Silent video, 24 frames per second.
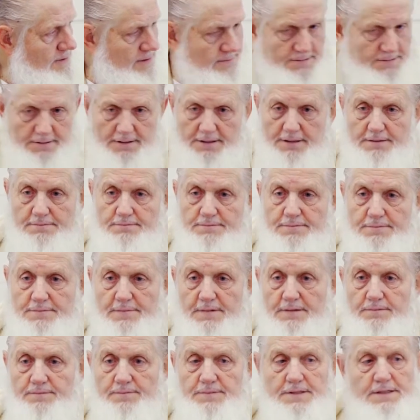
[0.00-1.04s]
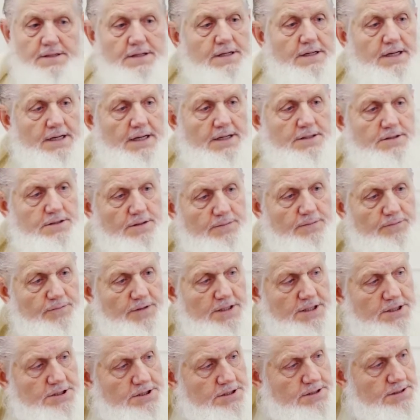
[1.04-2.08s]
wa rahmatullah. Connection
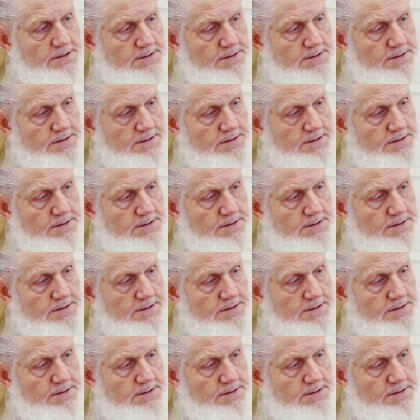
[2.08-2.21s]
finished.